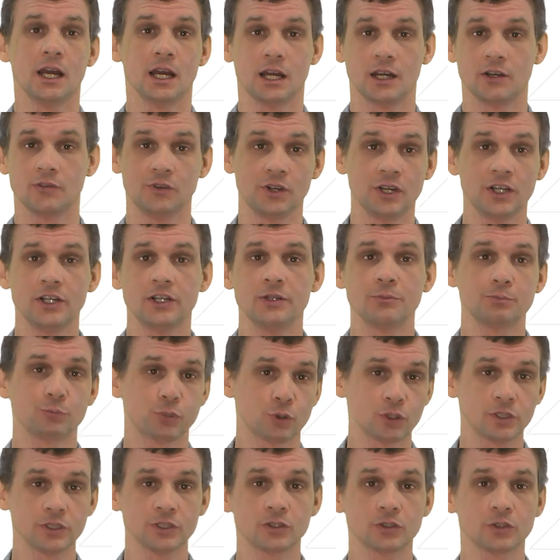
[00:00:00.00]
A very
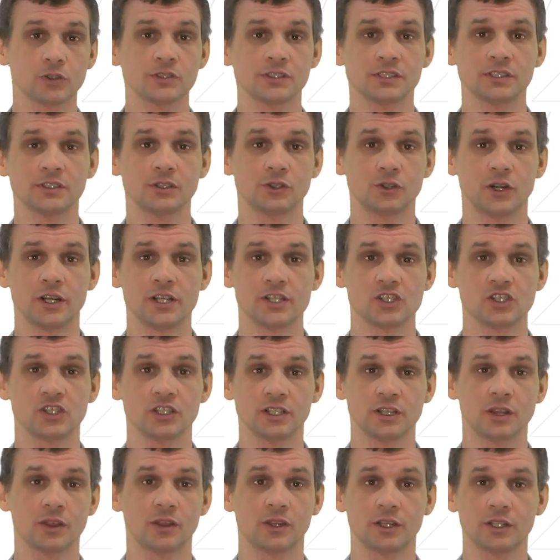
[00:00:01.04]
important consideration
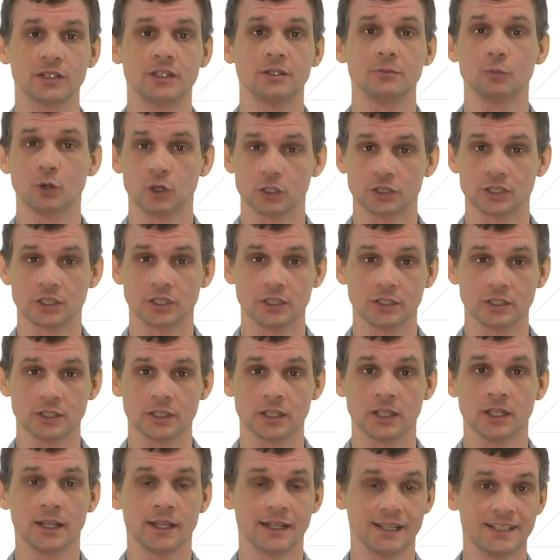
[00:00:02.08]
in 3D modeling
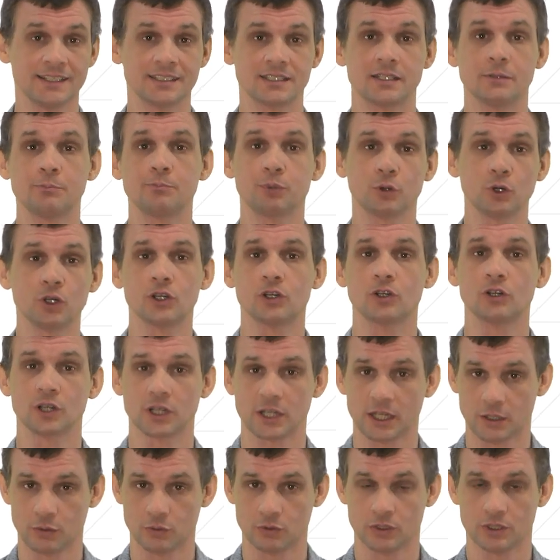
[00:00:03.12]
is the polygon
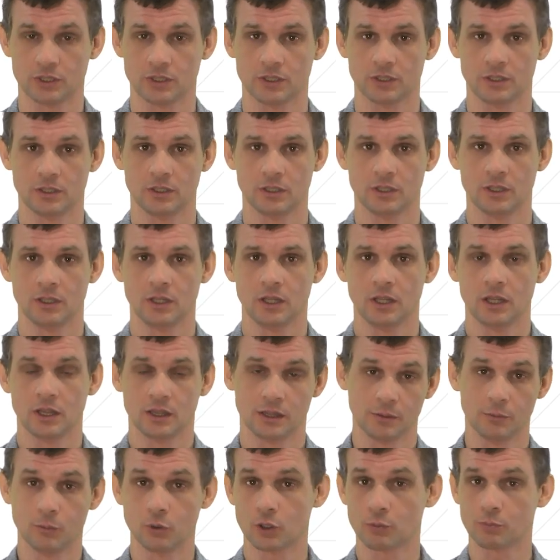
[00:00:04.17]
count.
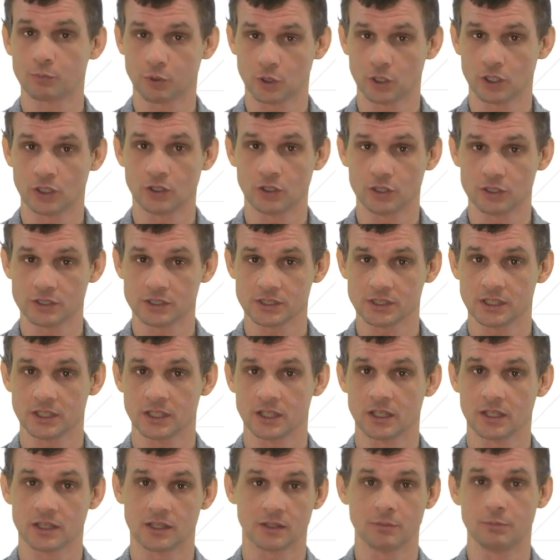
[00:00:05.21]
The more polygons,
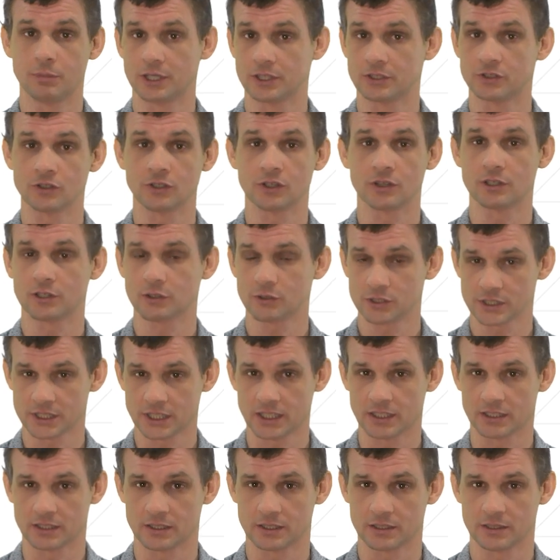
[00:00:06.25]
the better the
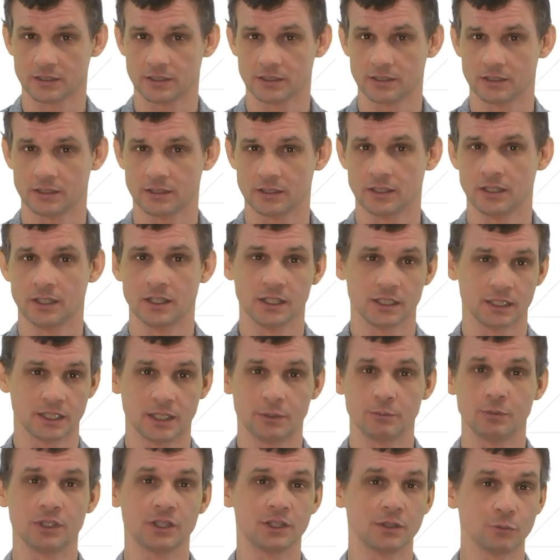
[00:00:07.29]
result,
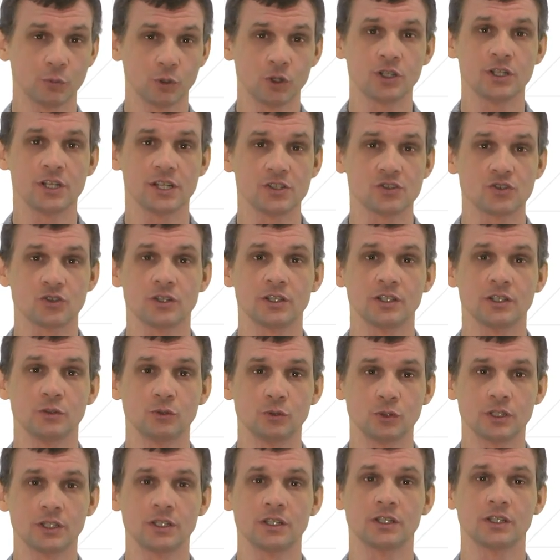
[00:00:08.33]
namely the more naturally
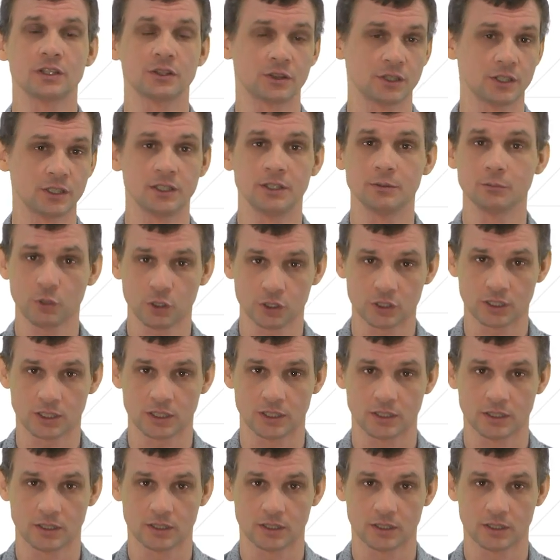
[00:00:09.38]
looking 3D model.